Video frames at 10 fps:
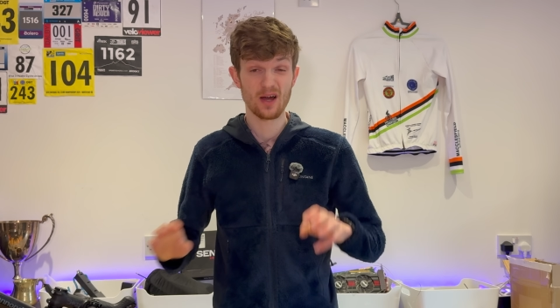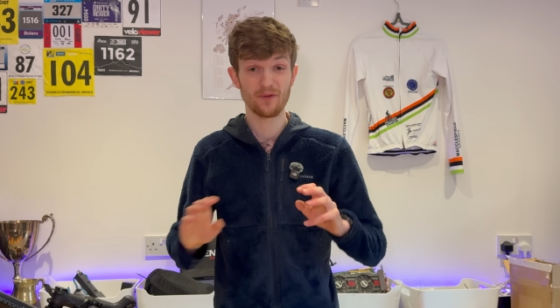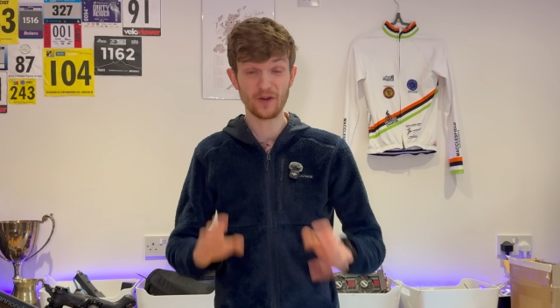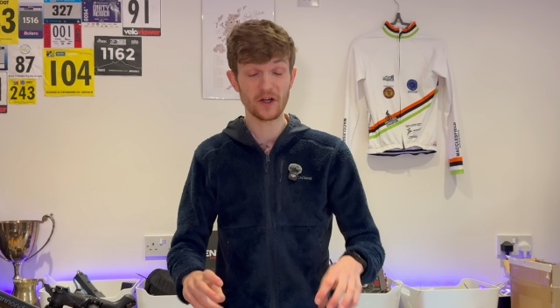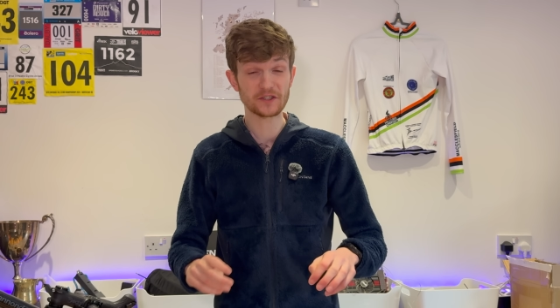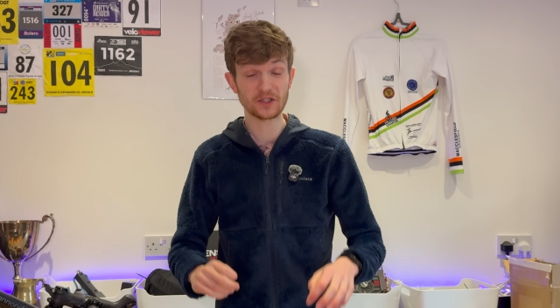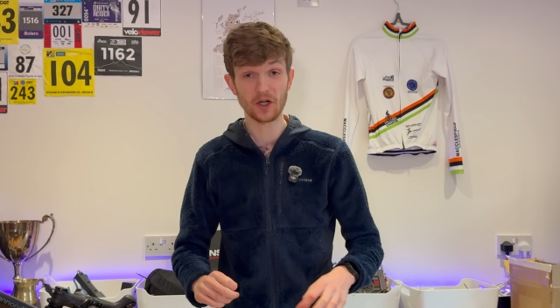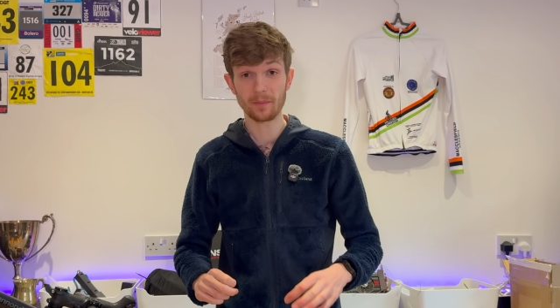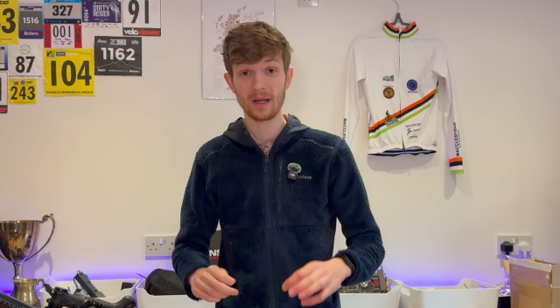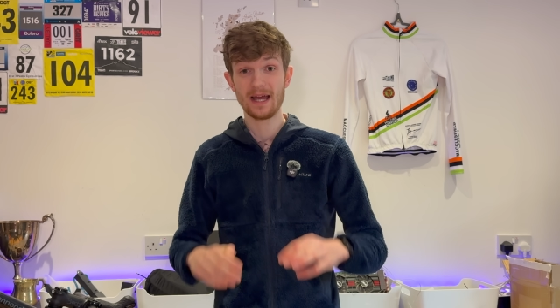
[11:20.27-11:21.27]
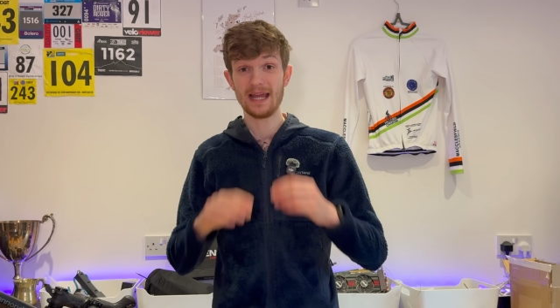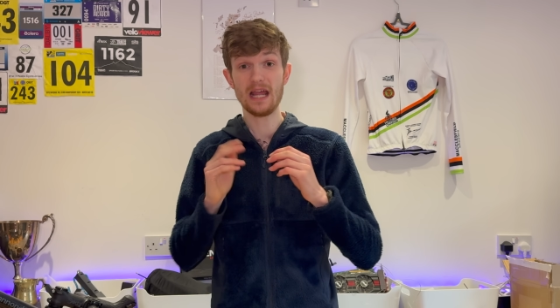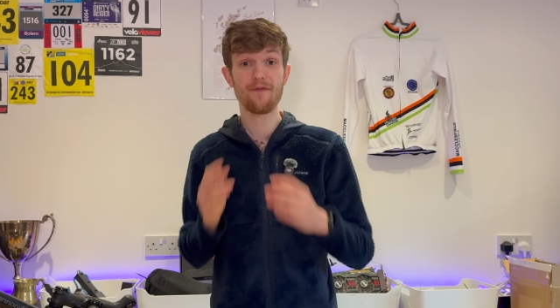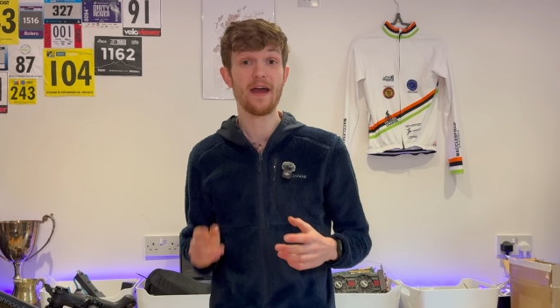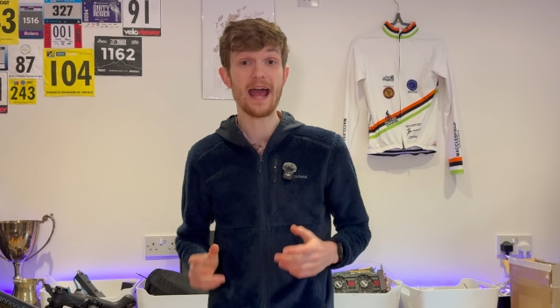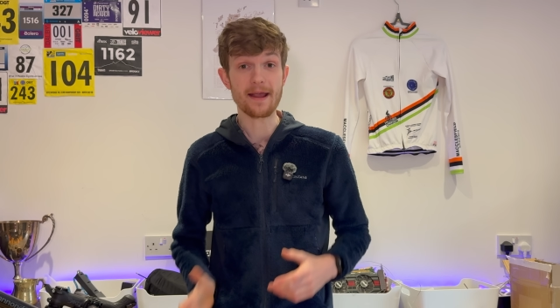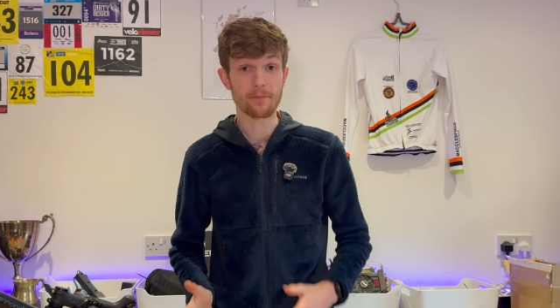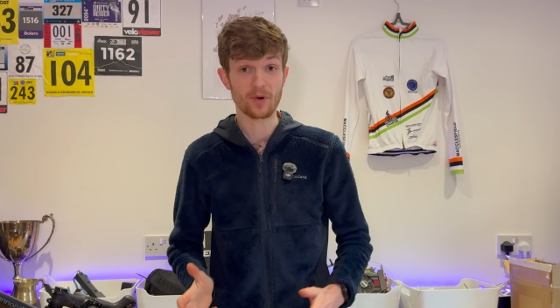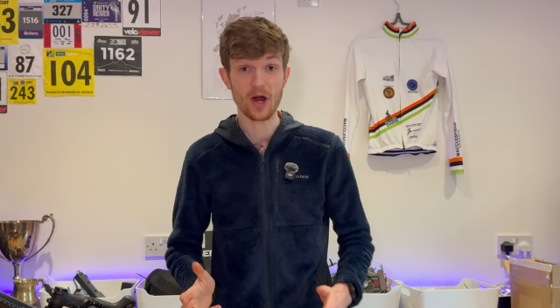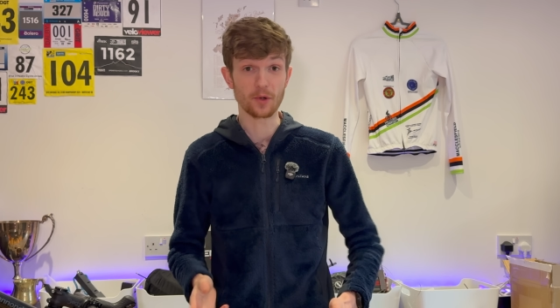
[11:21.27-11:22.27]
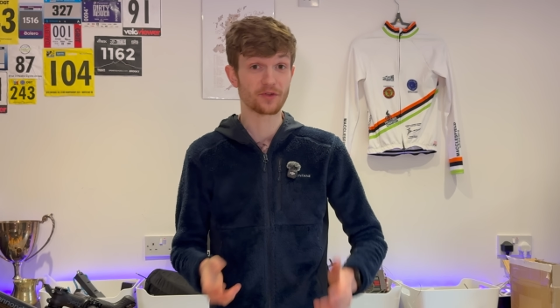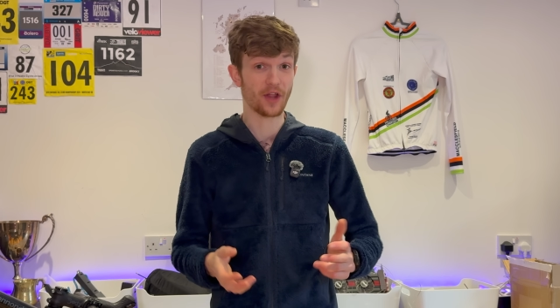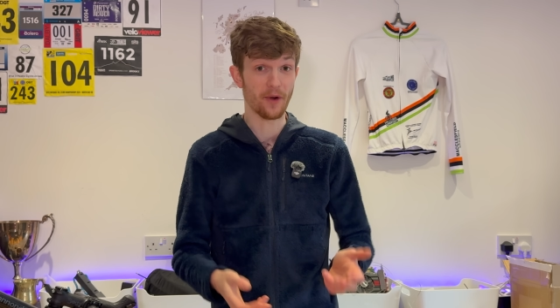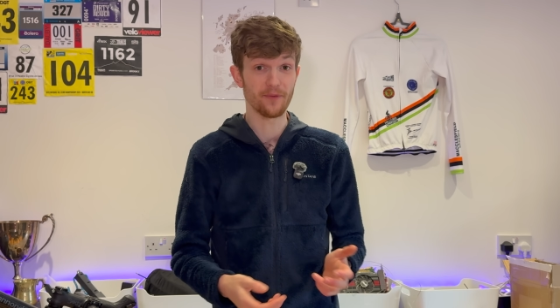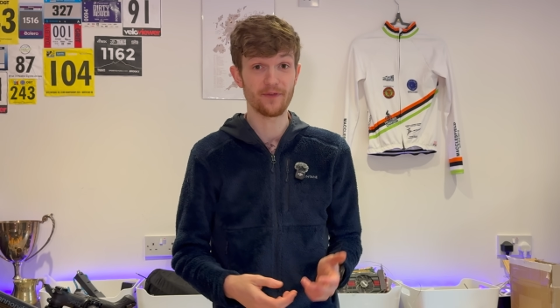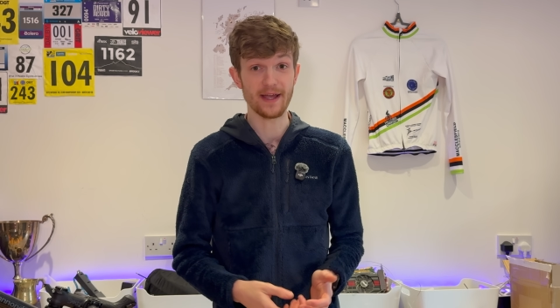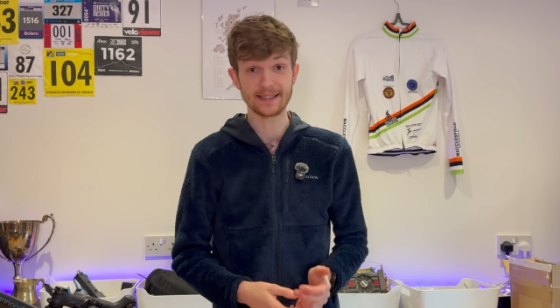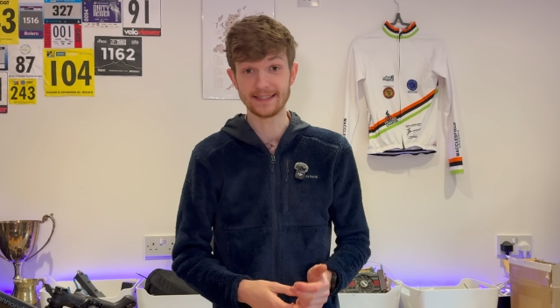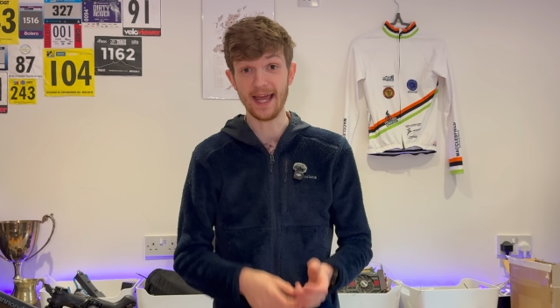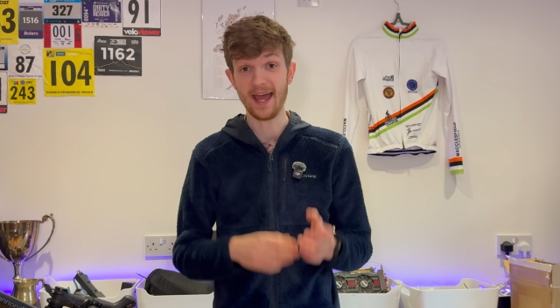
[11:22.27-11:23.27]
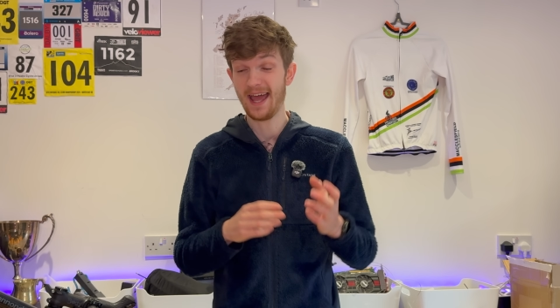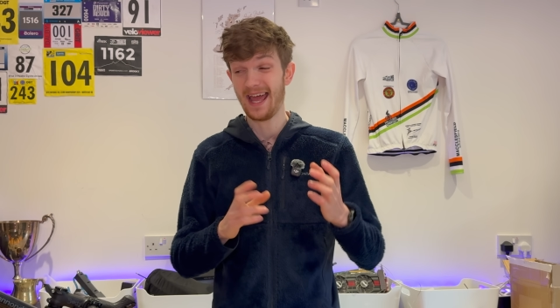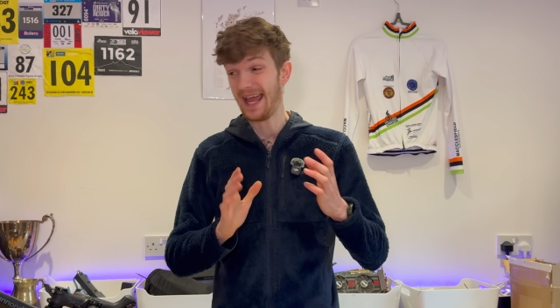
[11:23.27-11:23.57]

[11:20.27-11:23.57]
First up, if it ain't broke, don't fix it.